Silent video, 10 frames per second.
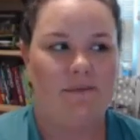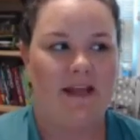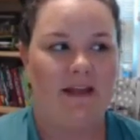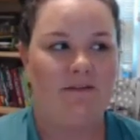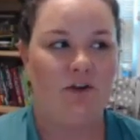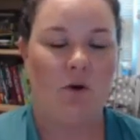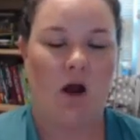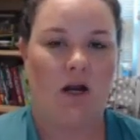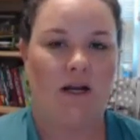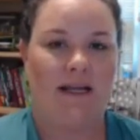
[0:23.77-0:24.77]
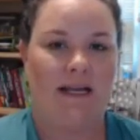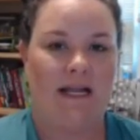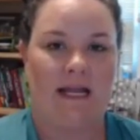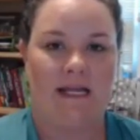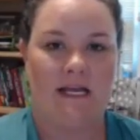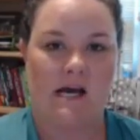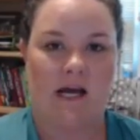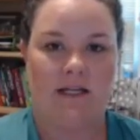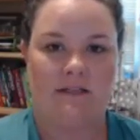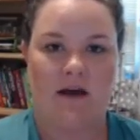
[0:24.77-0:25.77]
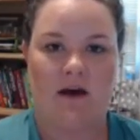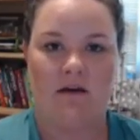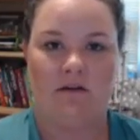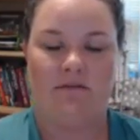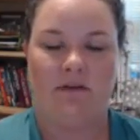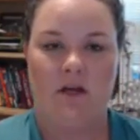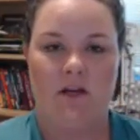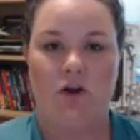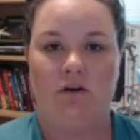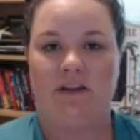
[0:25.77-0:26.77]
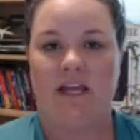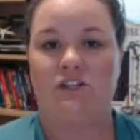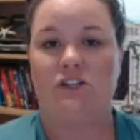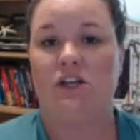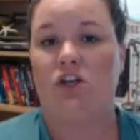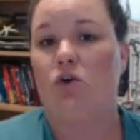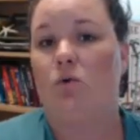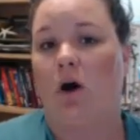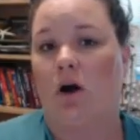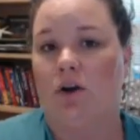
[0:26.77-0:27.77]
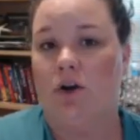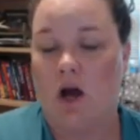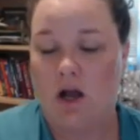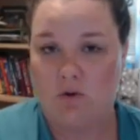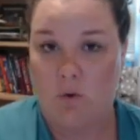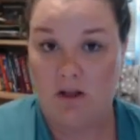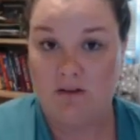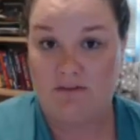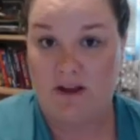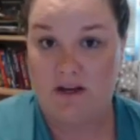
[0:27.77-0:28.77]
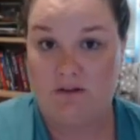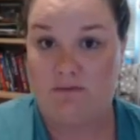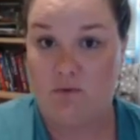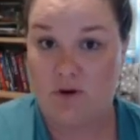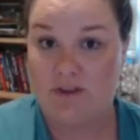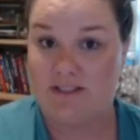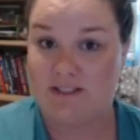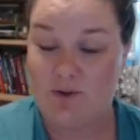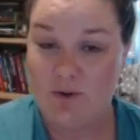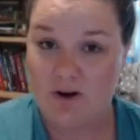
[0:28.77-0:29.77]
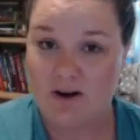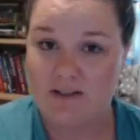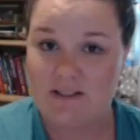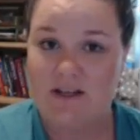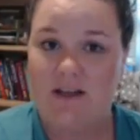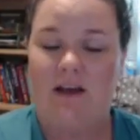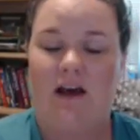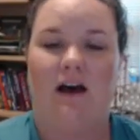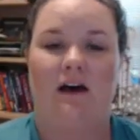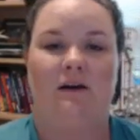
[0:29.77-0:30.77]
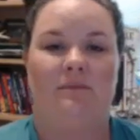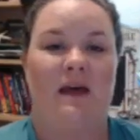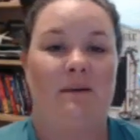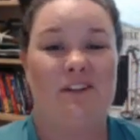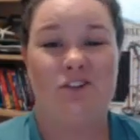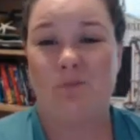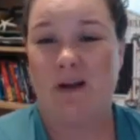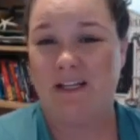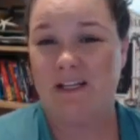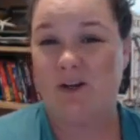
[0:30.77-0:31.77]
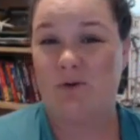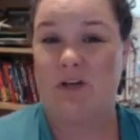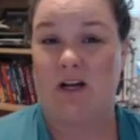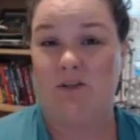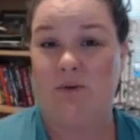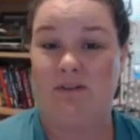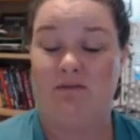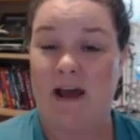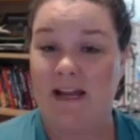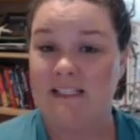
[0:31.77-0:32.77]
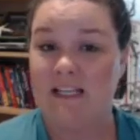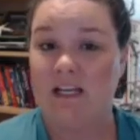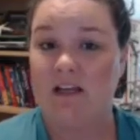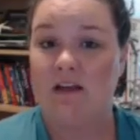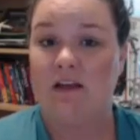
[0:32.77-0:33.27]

If you are getting any kind of notification that you are not qualified for this course, that means you might need to go talk to advising.